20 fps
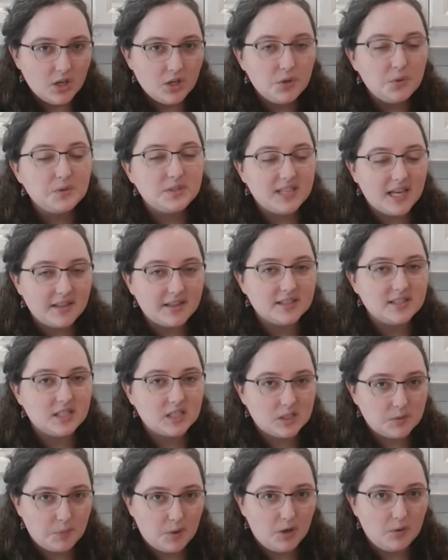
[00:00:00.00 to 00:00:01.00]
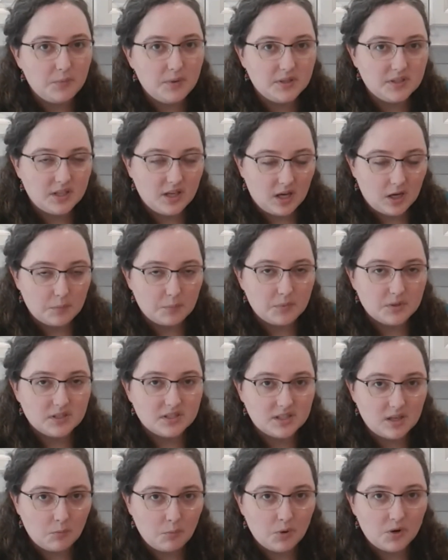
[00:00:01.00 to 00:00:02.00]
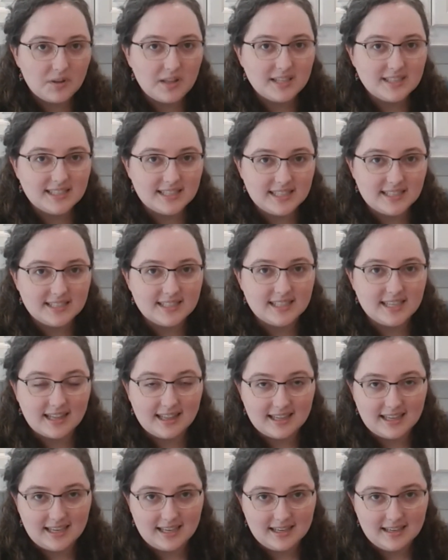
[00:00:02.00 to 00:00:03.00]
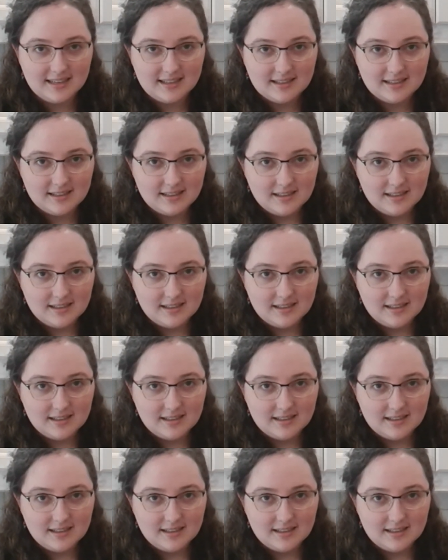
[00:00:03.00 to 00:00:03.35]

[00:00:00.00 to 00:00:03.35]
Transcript: you set this experiment up somewhere that's easy to clean.